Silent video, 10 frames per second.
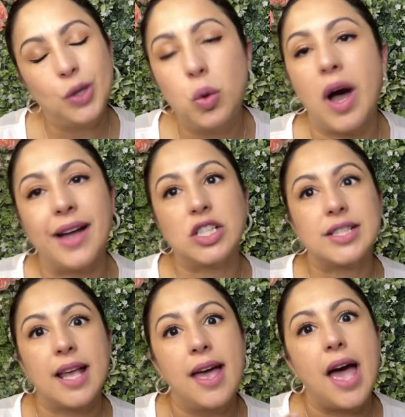You are. Uh, I
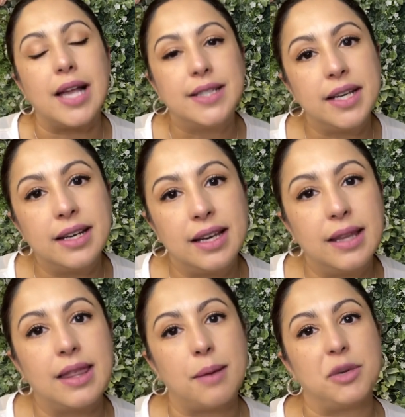just I didn't
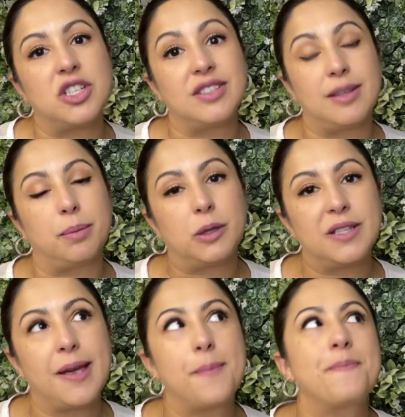need that much zipper
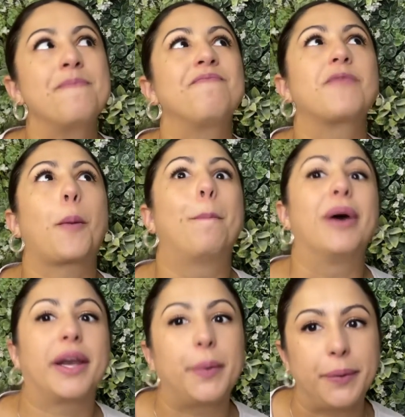tape,
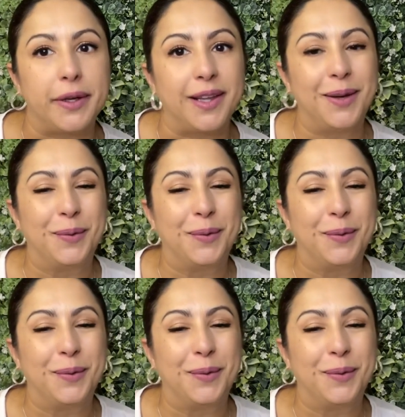but I really